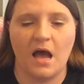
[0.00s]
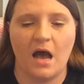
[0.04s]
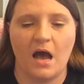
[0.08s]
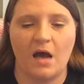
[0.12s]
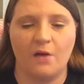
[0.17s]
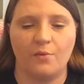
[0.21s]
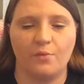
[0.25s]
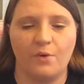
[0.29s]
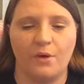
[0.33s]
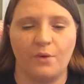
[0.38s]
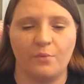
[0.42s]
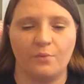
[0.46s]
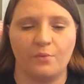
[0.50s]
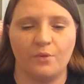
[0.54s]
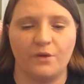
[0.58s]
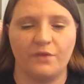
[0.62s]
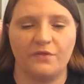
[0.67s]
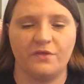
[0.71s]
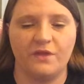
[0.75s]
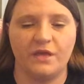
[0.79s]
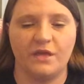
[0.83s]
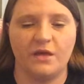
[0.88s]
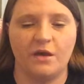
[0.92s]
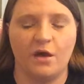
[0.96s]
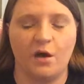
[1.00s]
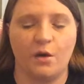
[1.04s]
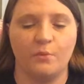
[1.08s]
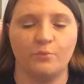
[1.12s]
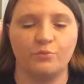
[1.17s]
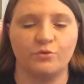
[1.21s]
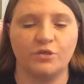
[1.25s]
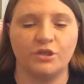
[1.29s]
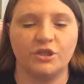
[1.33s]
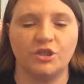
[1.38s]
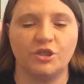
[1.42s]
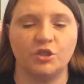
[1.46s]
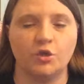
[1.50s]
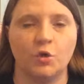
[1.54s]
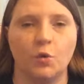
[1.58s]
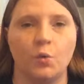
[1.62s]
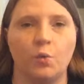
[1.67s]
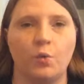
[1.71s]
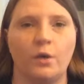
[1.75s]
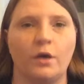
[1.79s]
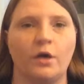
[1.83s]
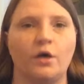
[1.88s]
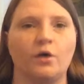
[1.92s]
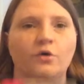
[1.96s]
I went with the umbrage
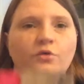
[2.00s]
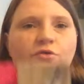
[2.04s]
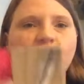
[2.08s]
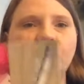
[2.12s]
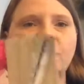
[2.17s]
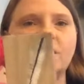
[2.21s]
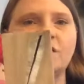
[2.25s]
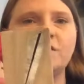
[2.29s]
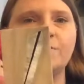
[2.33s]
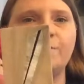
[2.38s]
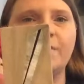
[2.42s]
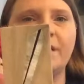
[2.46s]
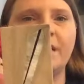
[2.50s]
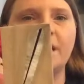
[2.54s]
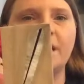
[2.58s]
quill just